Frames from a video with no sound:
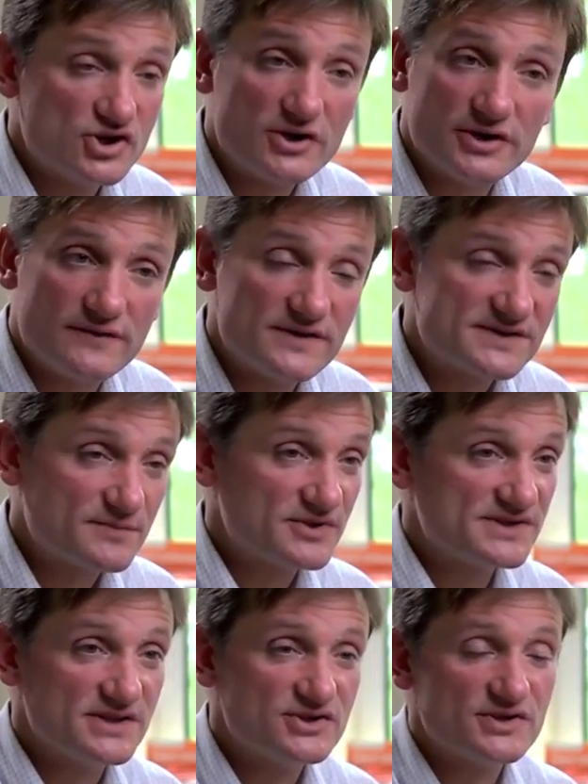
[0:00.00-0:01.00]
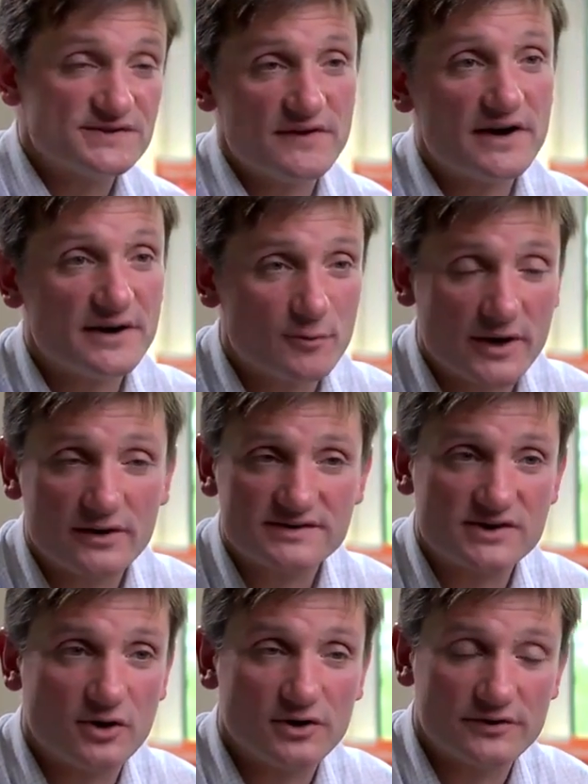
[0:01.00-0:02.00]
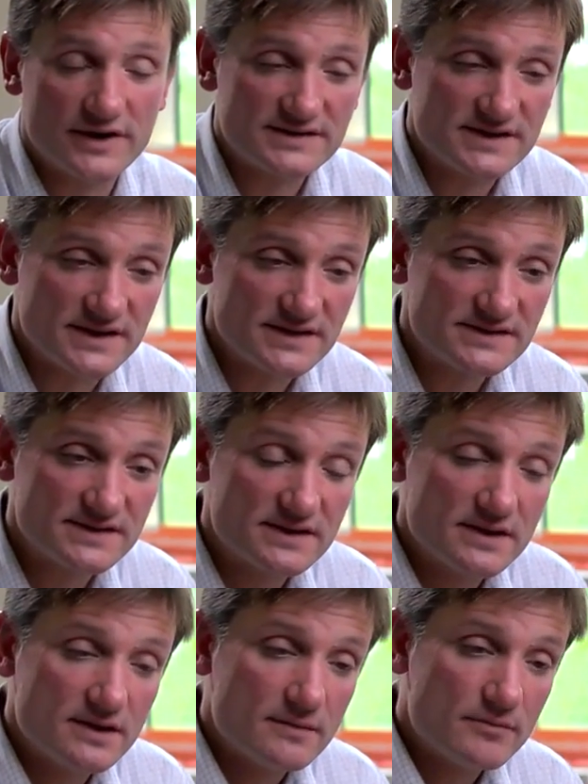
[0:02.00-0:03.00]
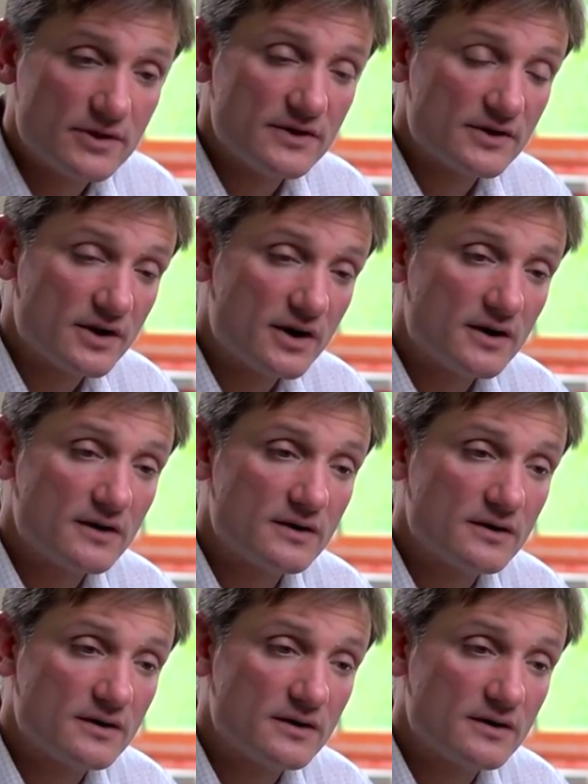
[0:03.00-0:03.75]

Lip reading: Generally, this procedure is very well tolerated, but there